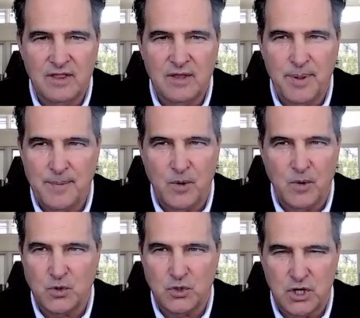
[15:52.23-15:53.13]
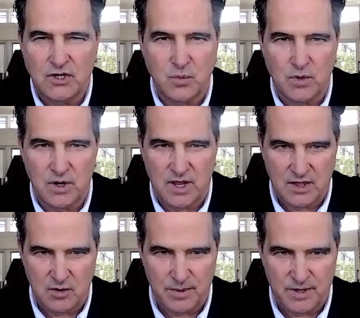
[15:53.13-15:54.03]
the people who just want to get
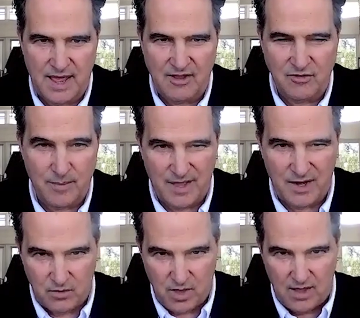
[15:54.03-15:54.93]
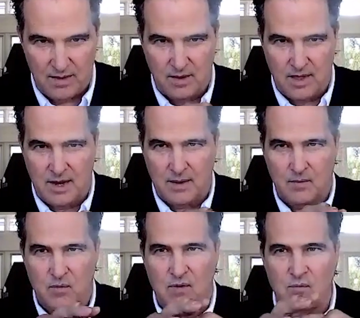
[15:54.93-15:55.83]
their potassium and and and a,